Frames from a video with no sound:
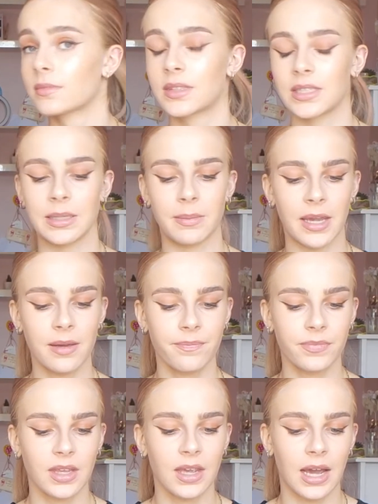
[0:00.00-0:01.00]
Dear me.
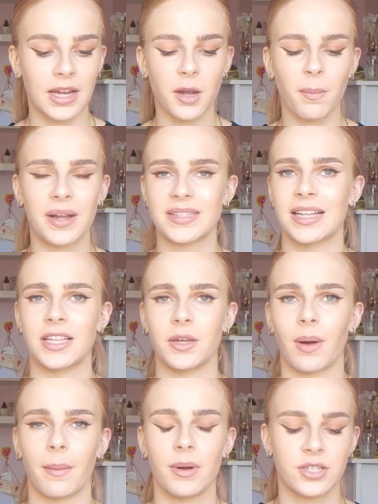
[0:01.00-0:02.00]
I don't mind telling
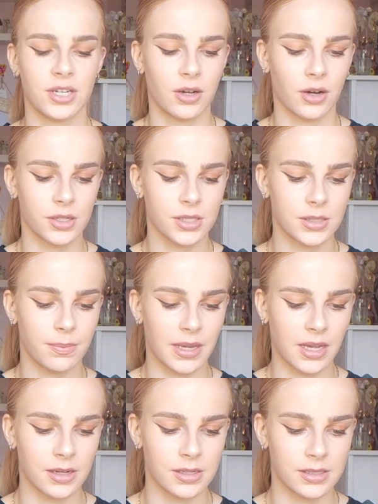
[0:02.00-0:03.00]
you how much it cost,
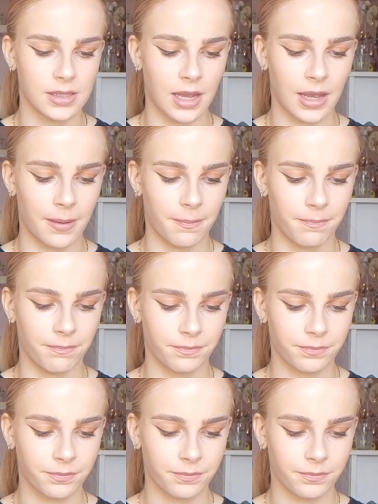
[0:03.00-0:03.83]
because it